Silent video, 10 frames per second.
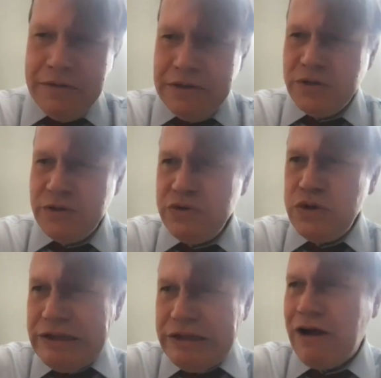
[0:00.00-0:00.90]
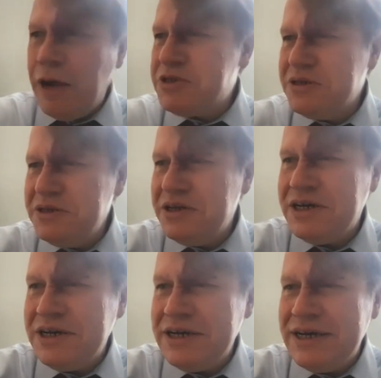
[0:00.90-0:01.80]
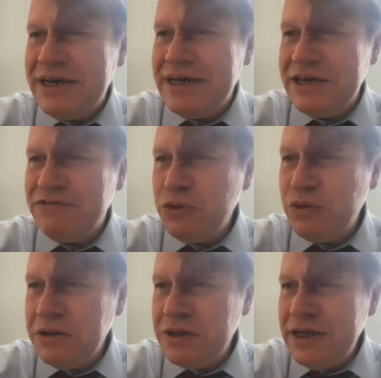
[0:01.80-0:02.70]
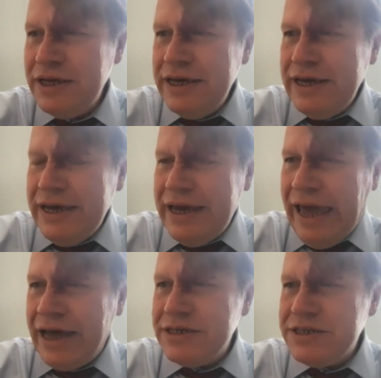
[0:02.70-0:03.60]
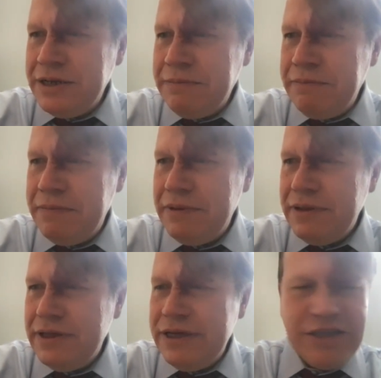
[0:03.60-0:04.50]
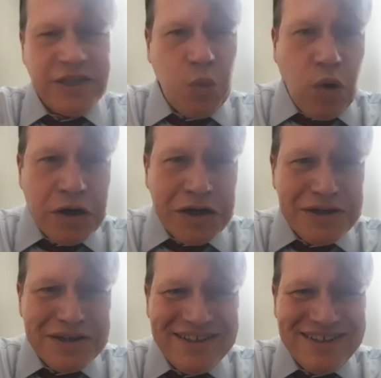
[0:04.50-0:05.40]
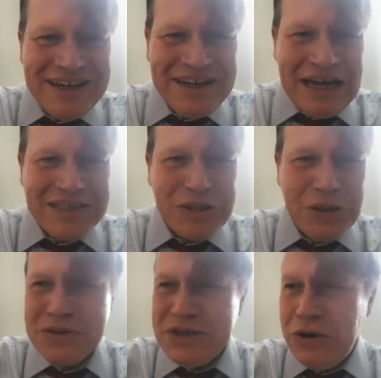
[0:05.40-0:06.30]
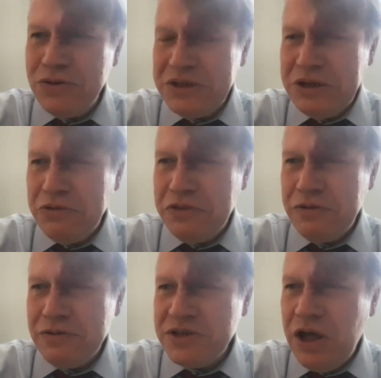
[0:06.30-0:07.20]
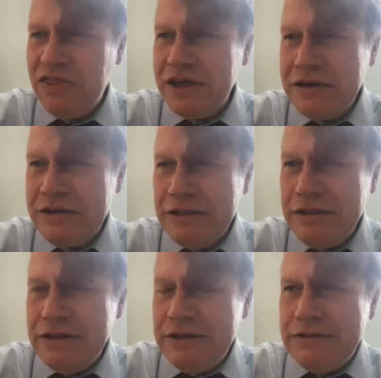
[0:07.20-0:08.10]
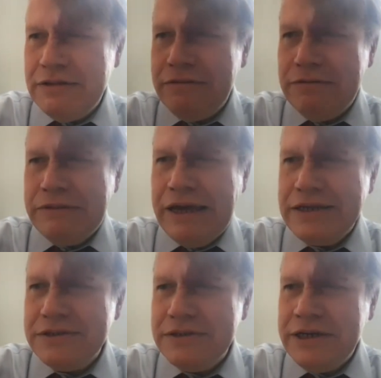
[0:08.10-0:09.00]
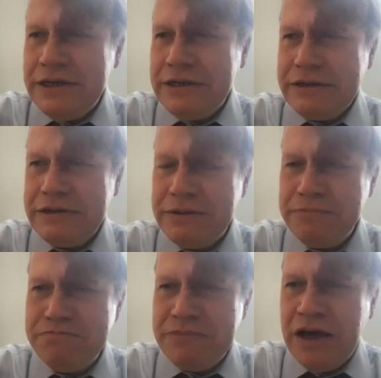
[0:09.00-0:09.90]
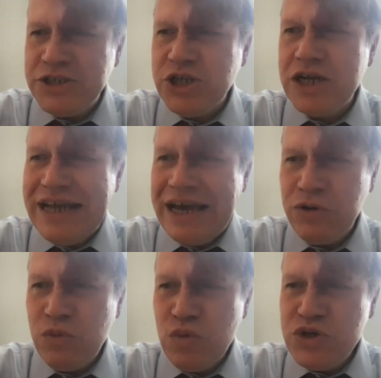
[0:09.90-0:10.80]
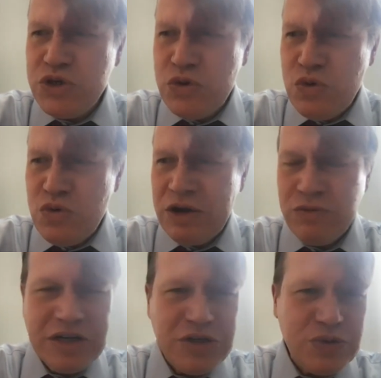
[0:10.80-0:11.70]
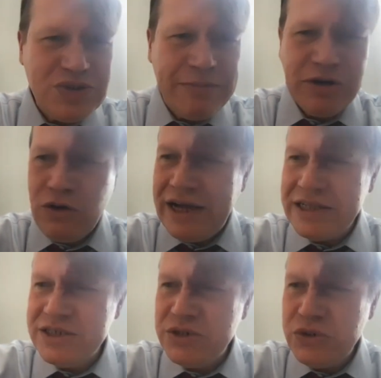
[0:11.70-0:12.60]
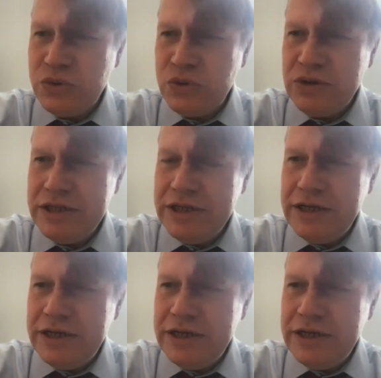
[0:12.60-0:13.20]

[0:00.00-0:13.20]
you know, a sort of nuclear option, if you will. And it doesn't work. As it turns out, you know, there is nothing that a shutdown would do that would induce Democrats to